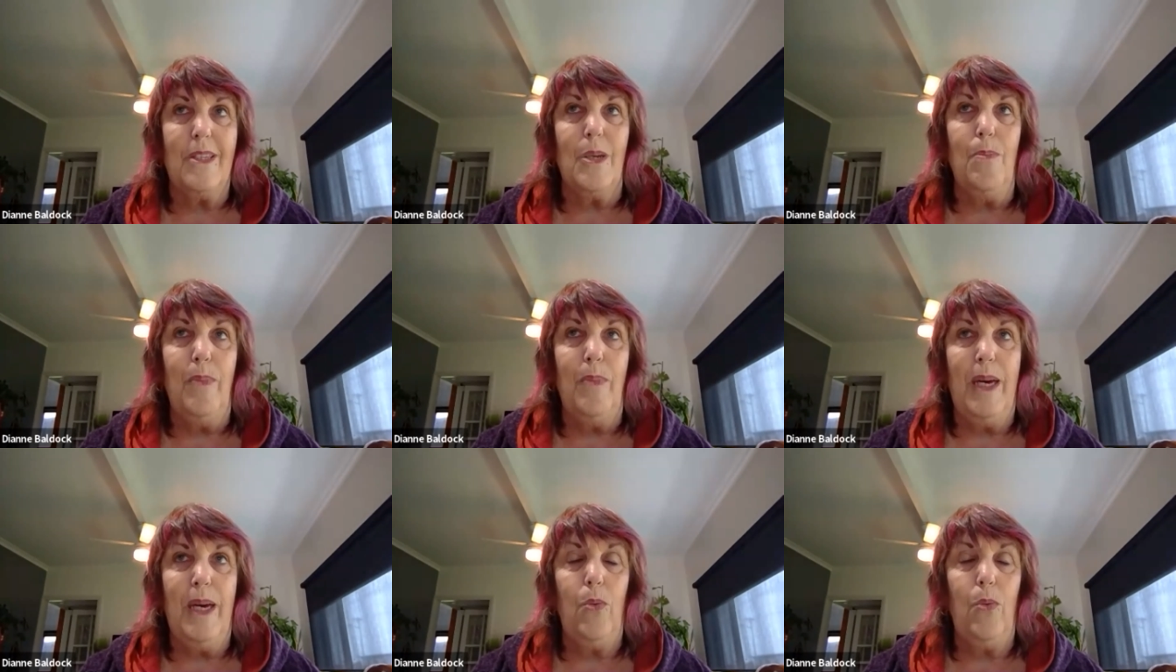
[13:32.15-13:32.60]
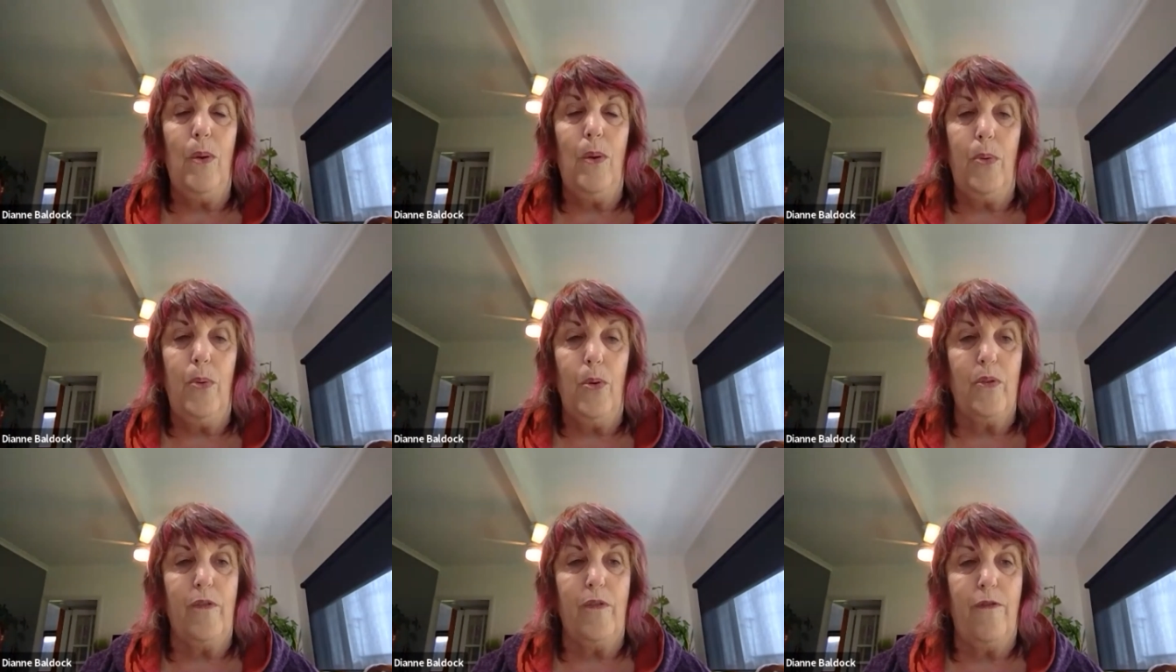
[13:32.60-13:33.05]
to me,
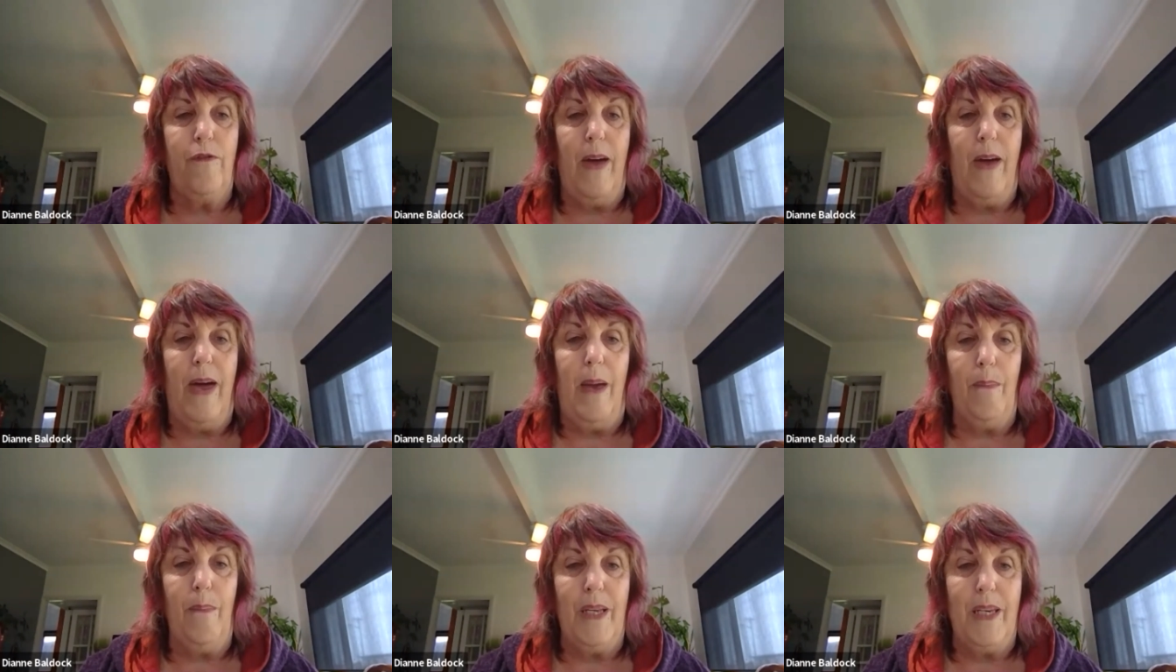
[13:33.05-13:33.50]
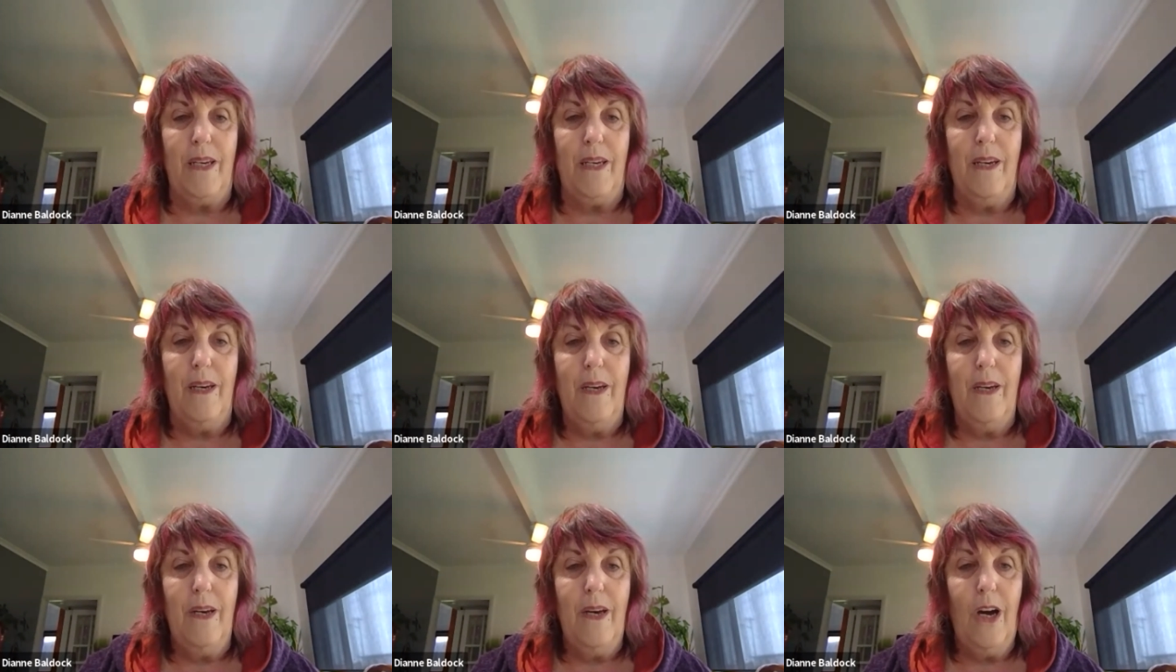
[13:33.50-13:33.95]
we built a
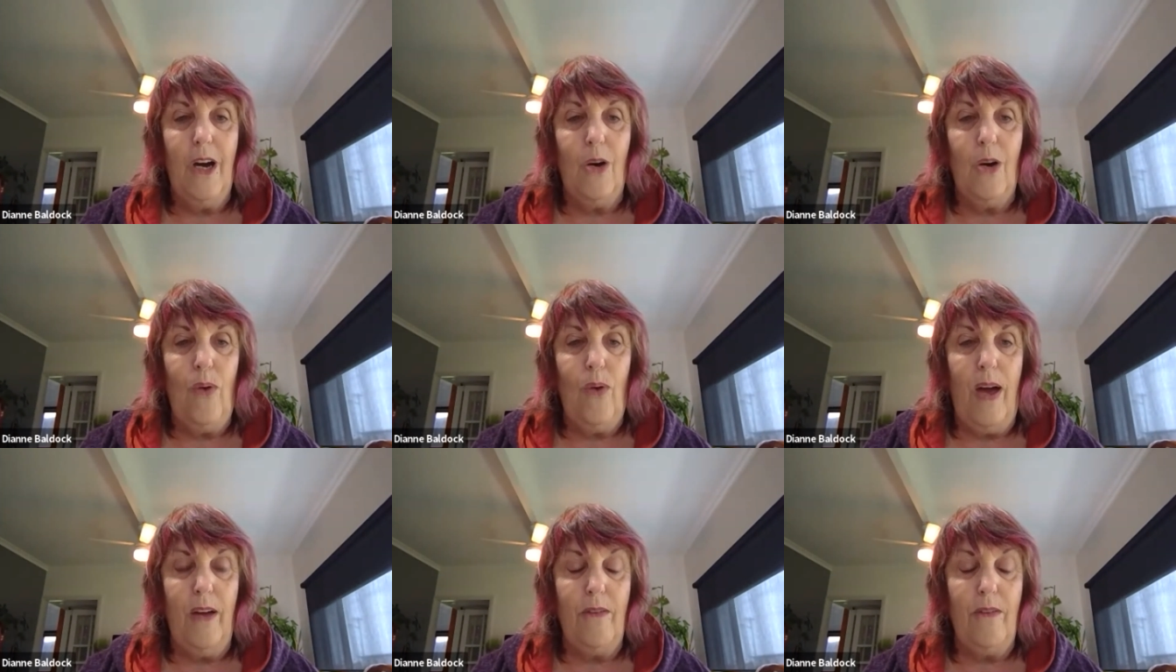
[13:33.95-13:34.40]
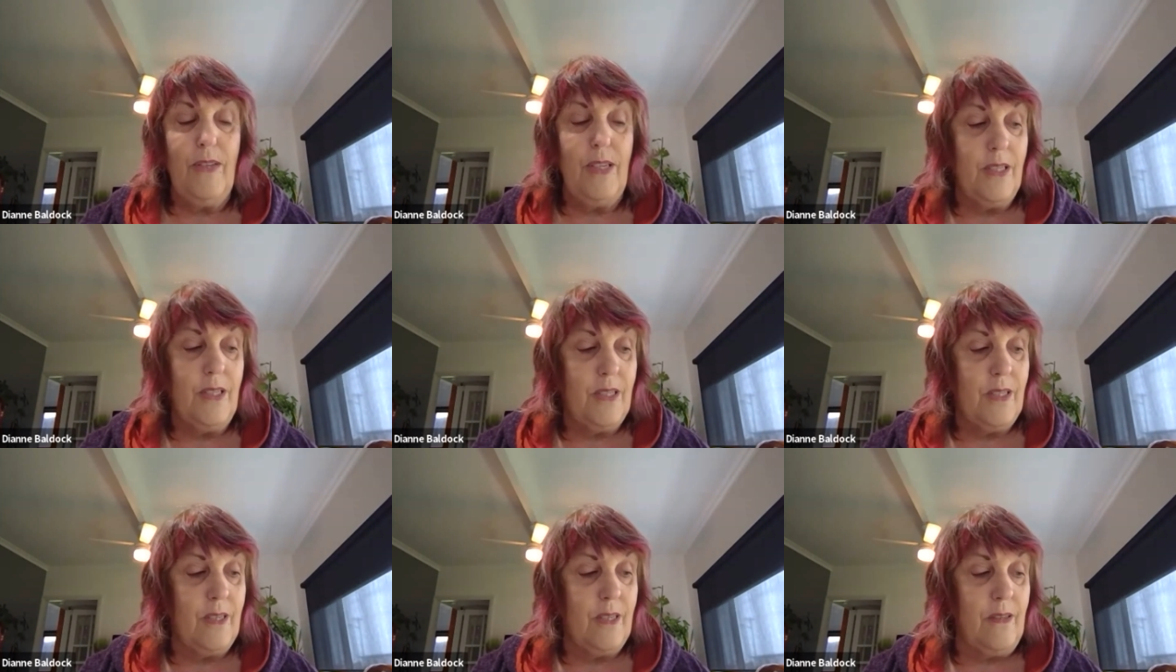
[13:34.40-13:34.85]
family around
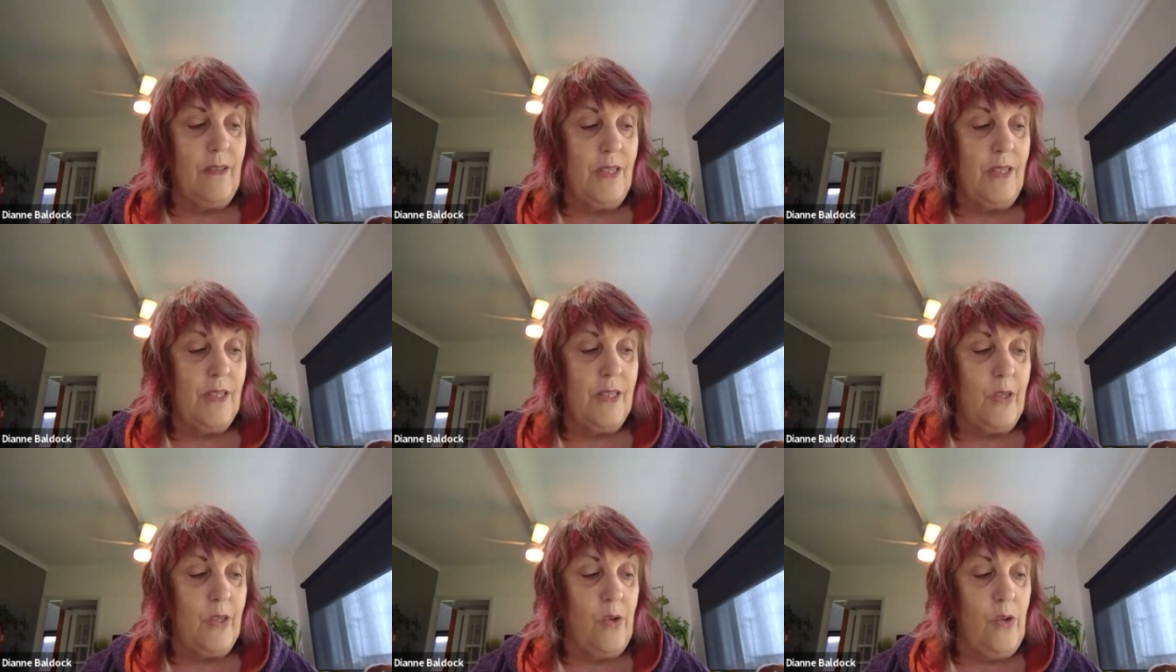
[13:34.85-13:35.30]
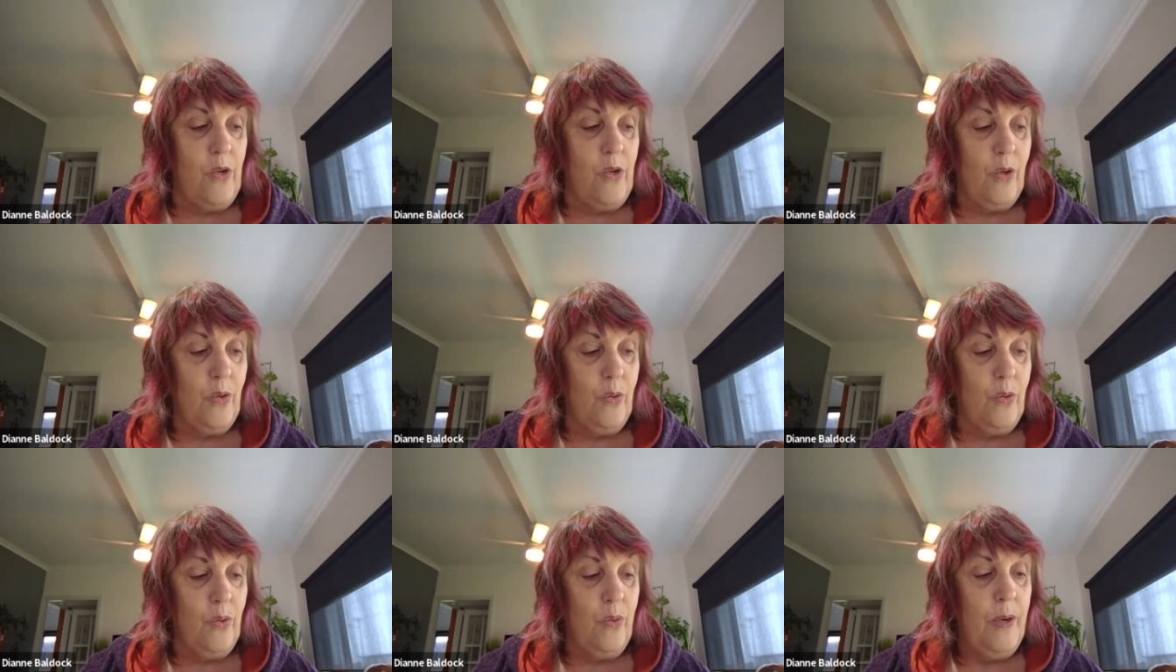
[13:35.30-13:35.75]
this
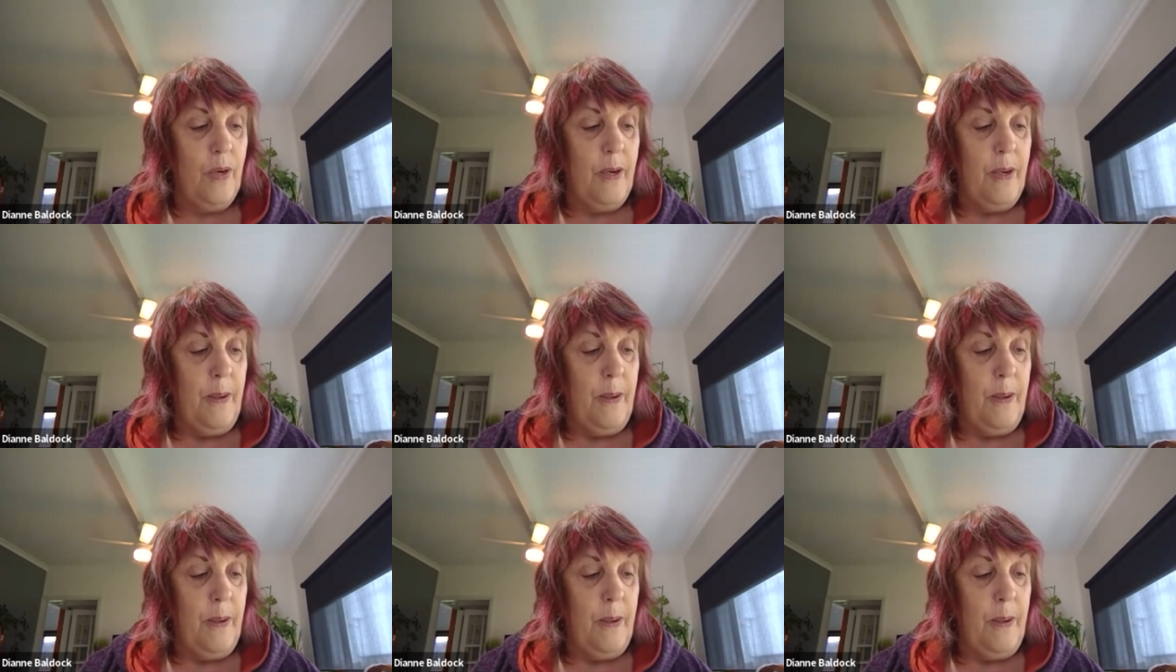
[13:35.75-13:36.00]
circle.